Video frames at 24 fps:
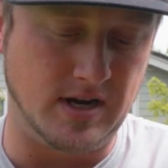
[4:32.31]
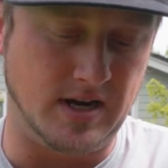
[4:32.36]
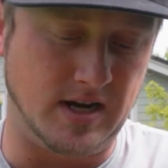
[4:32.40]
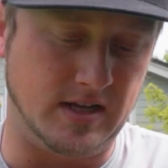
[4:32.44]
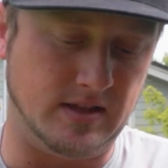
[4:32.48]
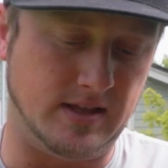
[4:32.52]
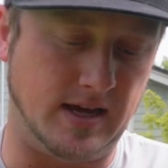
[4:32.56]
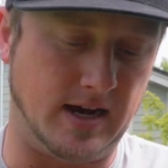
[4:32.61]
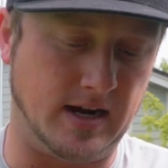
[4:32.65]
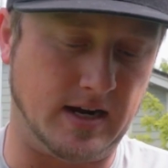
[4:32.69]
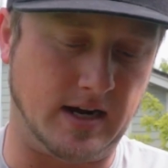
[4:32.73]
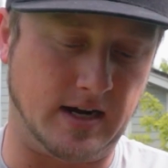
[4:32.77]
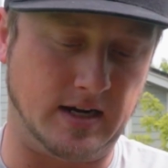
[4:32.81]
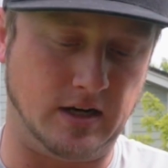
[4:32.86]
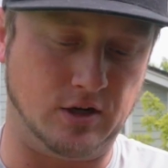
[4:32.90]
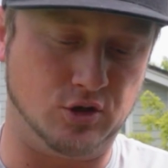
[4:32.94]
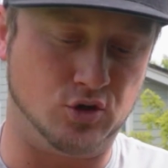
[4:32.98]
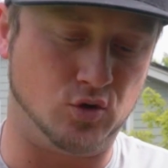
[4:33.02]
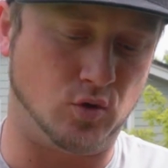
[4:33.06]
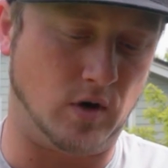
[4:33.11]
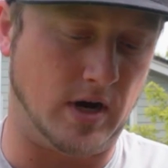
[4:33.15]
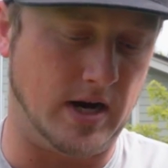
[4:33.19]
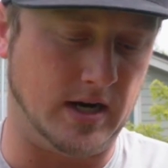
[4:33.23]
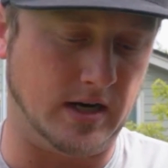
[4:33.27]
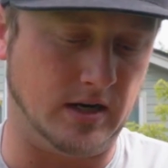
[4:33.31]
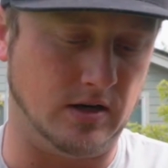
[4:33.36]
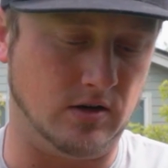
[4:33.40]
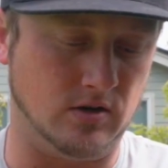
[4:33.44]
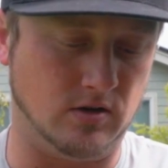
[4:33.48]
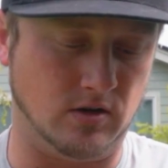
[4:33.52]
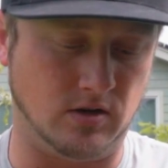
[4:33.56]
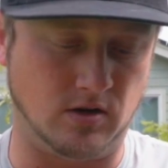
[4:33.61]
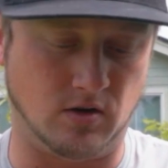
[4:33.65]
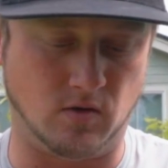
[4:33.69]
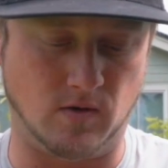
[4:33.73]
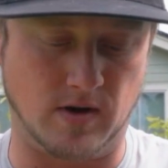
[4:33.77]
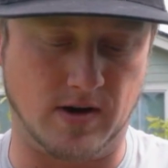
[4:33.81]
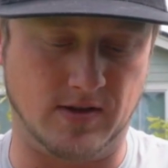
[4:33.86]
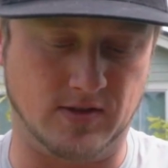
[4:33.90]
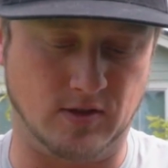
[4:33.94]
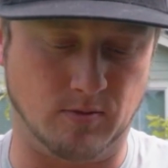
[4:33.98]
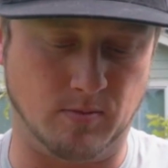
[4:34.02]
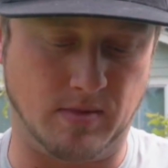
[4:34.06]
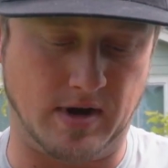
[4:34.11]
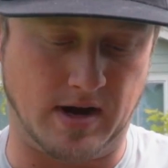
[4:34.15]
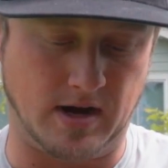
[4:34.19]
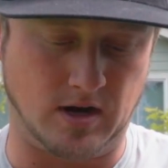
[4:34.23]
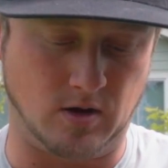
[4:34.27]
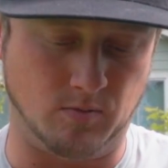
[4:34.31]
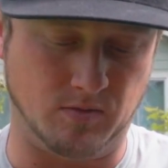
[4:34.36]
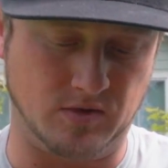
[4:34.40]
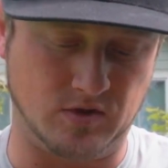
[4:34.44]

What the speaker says: and that kind of dragon hook around the bottom